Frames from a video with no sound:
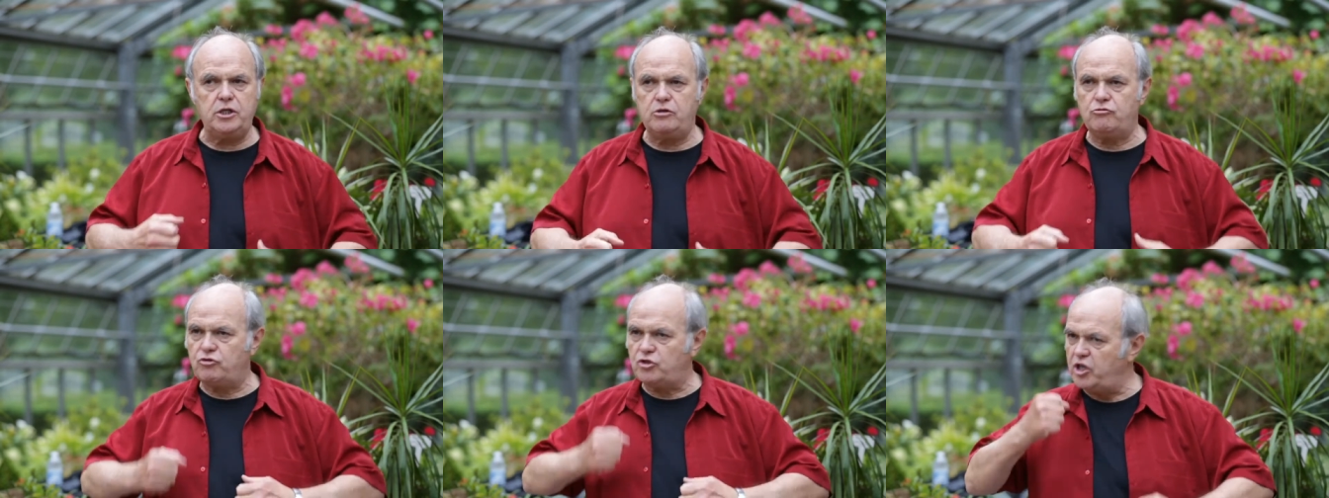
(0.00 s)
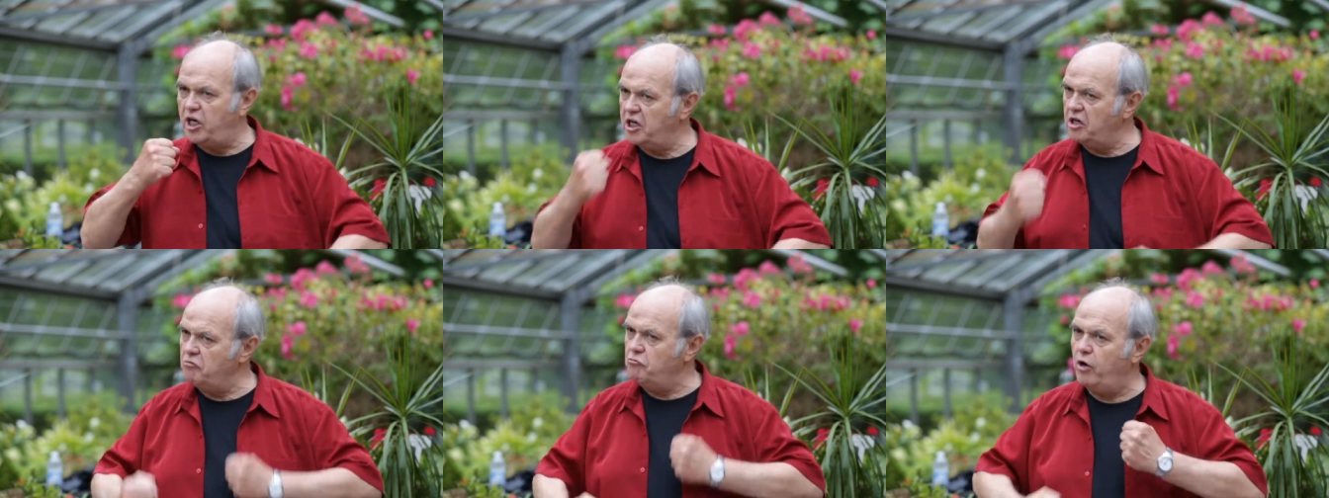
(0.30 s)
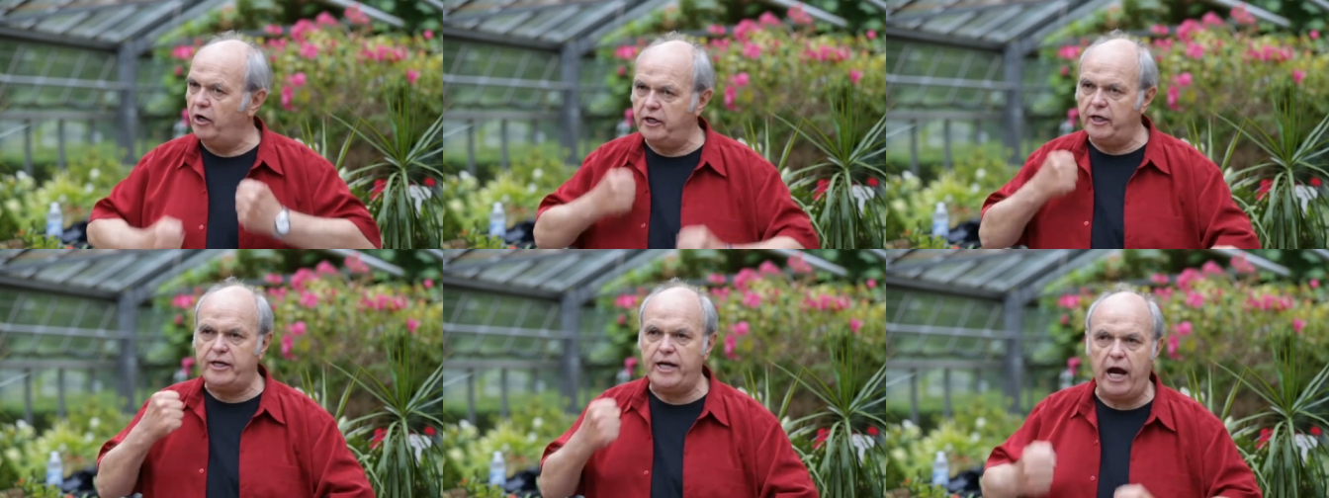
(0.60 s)
started
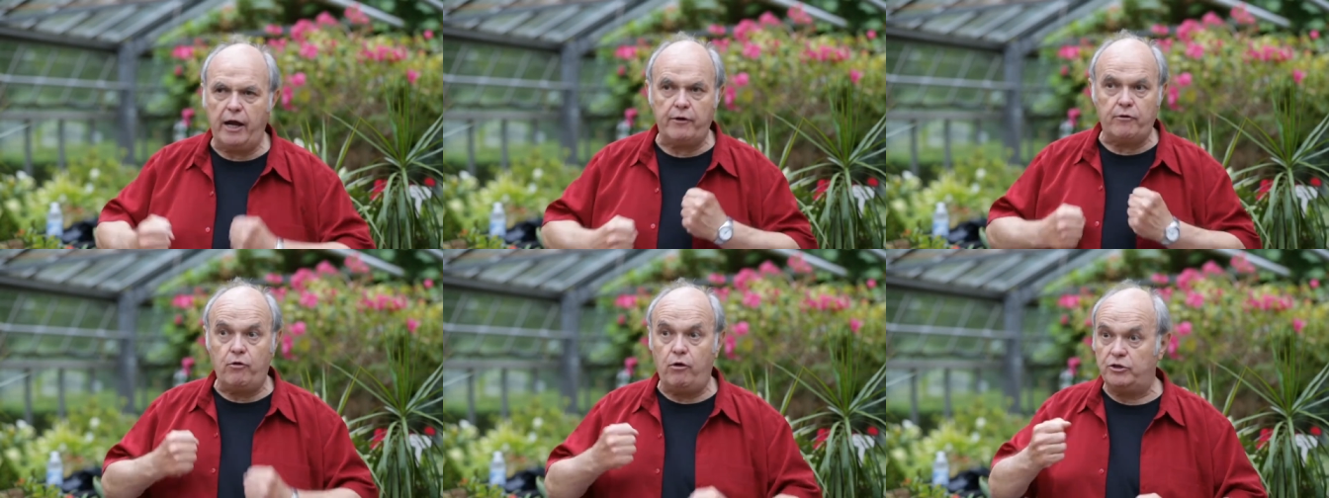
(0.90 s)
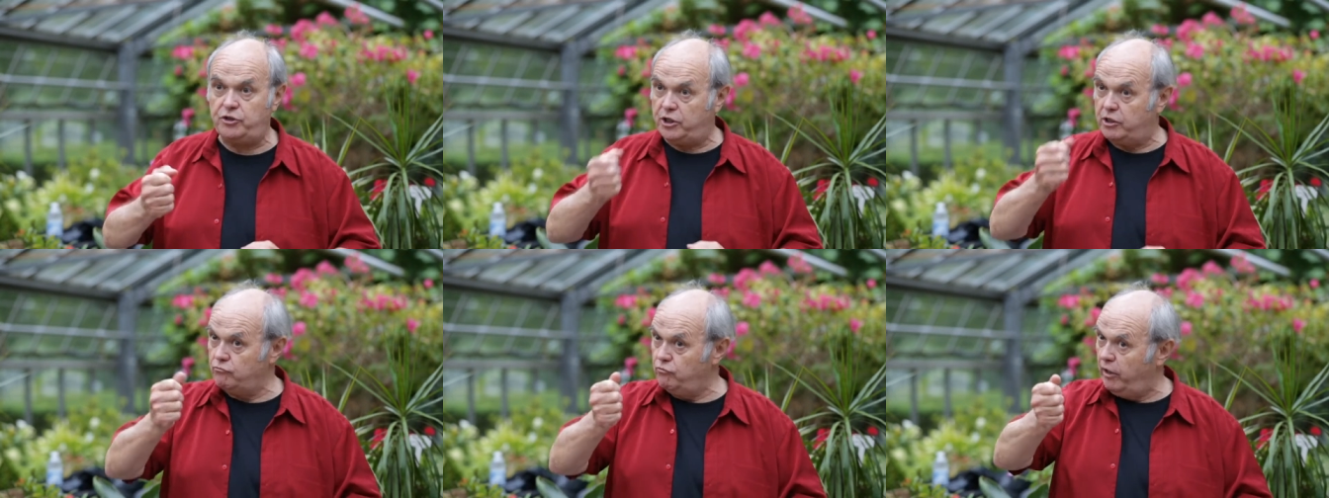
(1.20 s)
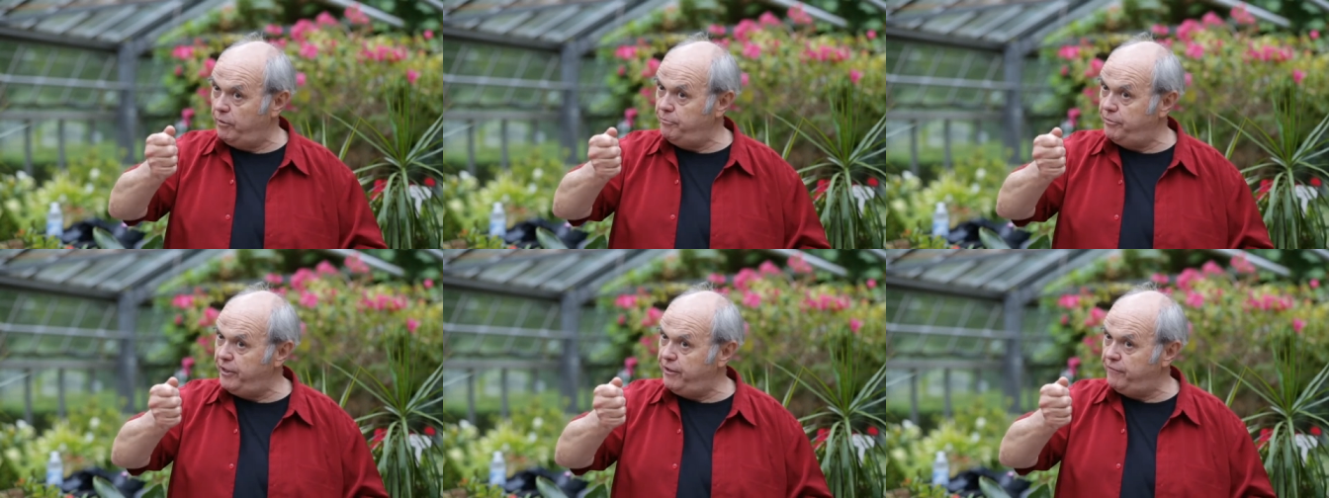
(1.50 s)
running down the road. She could
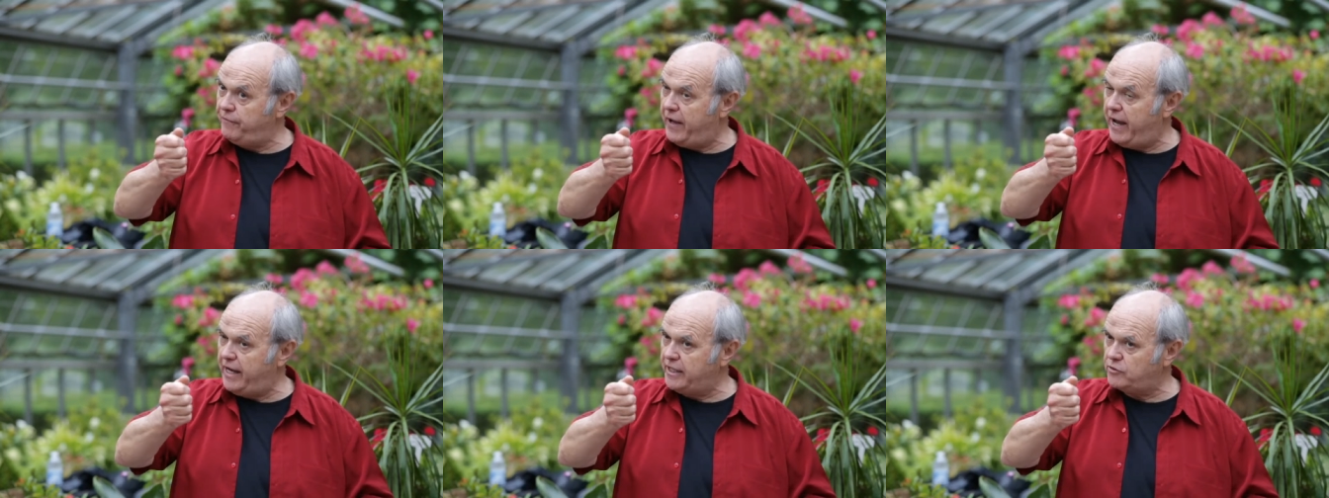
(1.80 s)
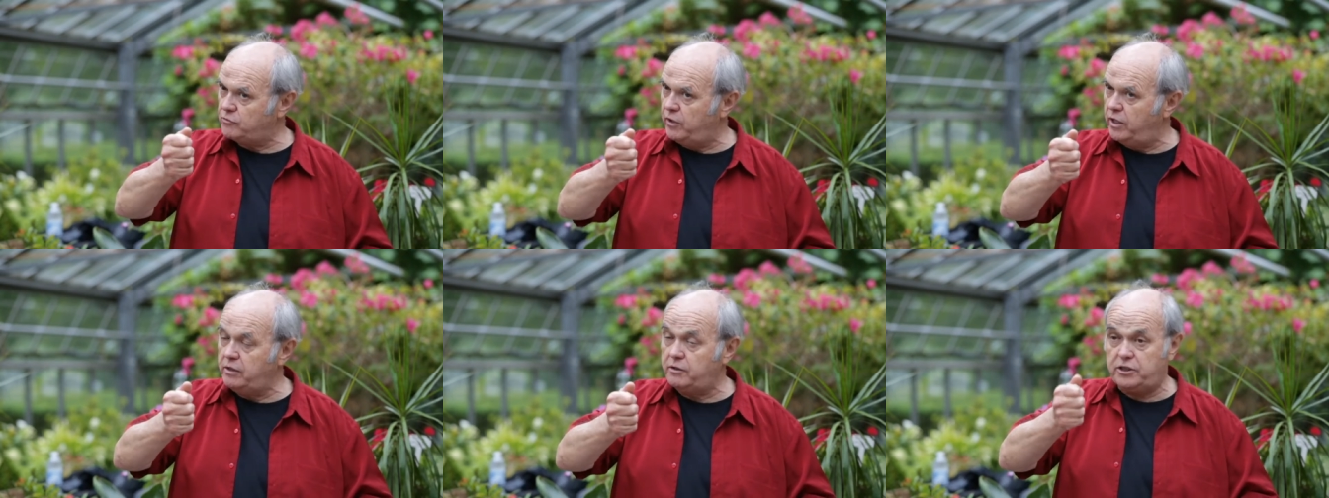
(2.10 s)
run pretty fast, right?